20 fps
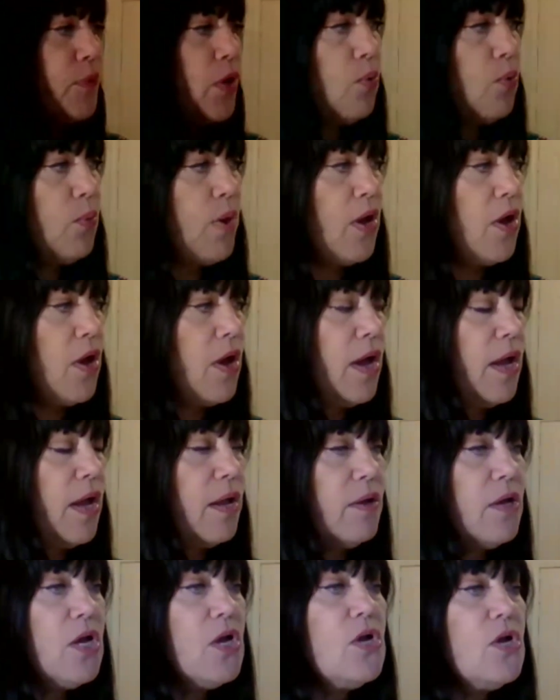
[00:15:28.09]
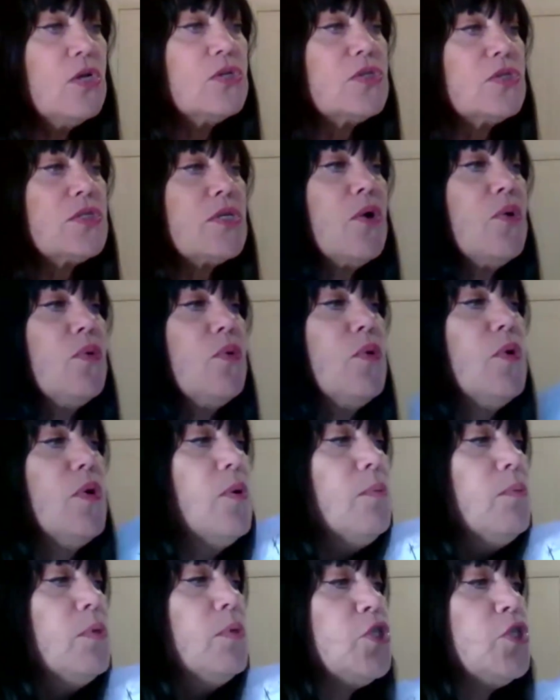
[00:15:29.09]
Okay. So
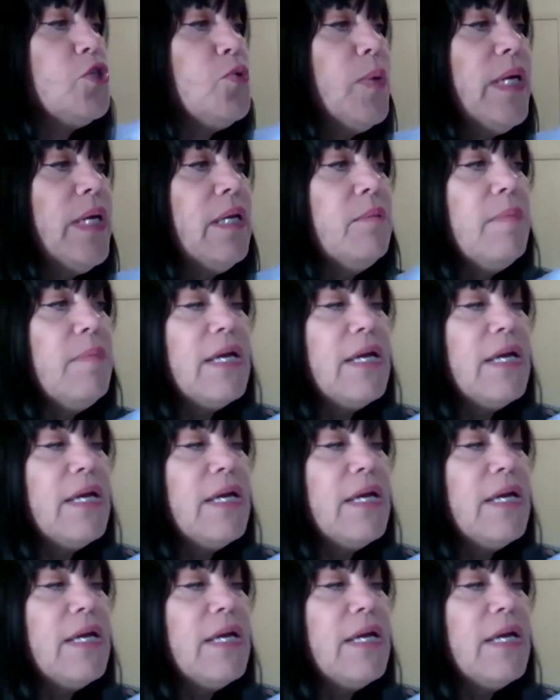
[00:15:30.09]
between